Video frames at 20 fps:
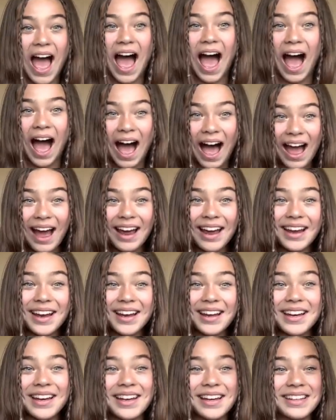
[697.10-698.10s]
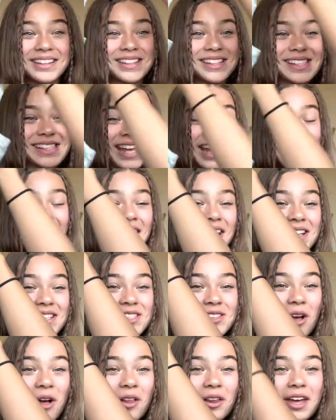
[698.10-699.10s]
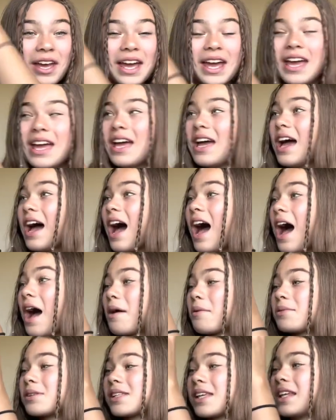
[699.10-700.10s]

I, the second I saw it, I was